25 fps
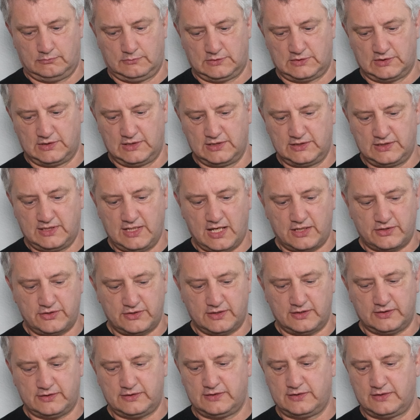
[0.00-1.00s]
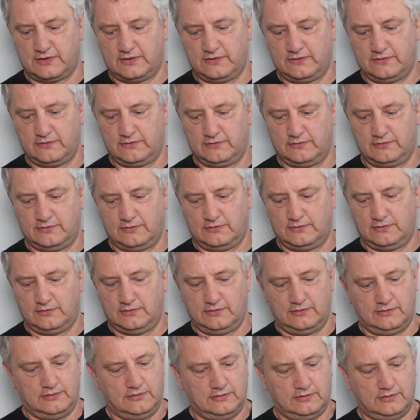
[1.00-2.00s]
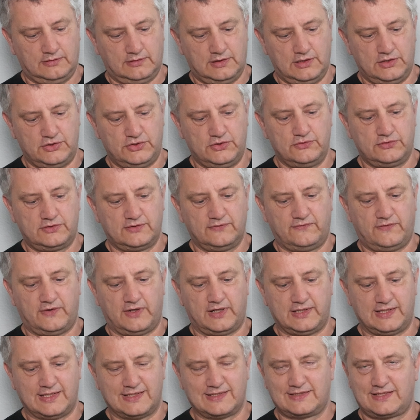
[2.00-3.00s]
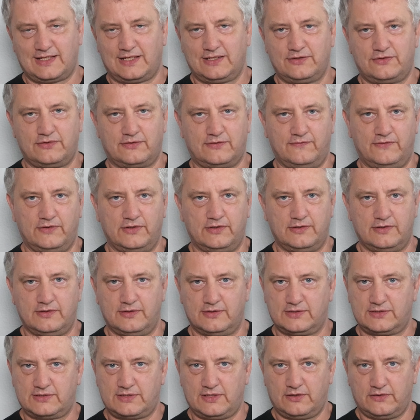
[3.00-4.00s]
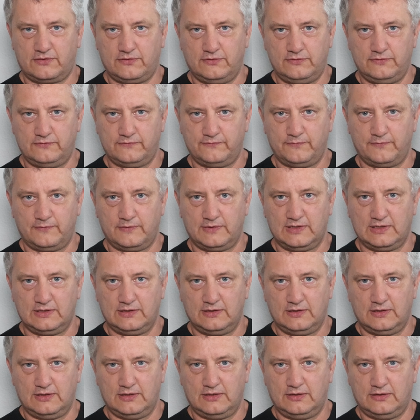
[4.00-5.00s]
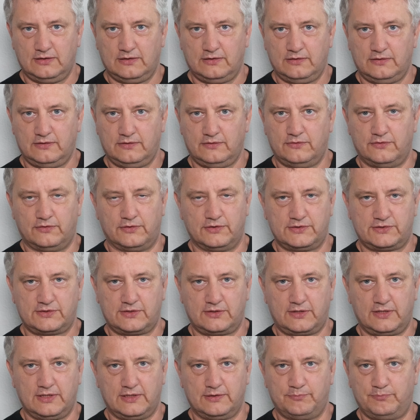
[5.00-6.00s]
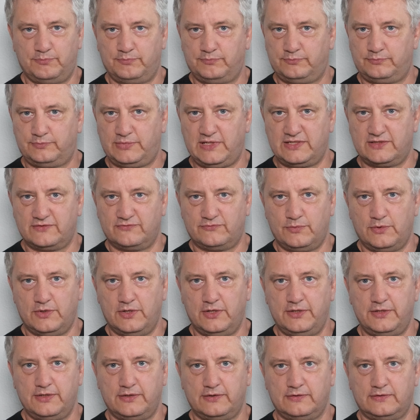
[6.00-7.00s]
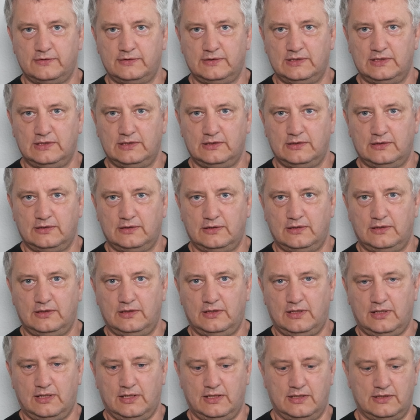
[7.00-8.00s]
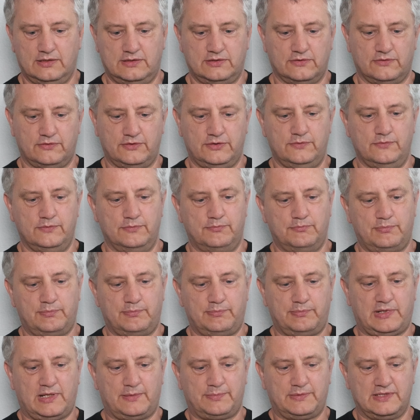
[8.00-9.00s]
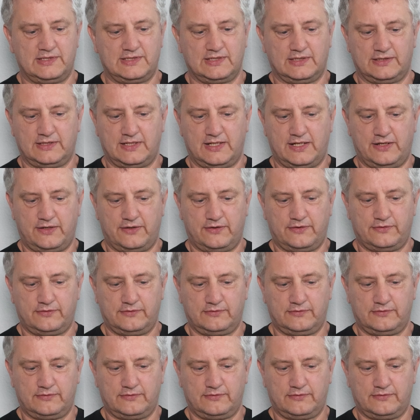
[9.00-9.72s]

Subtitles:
This gadget is used to find the center of a circle or a circular piece of wood, and so you pop this on there,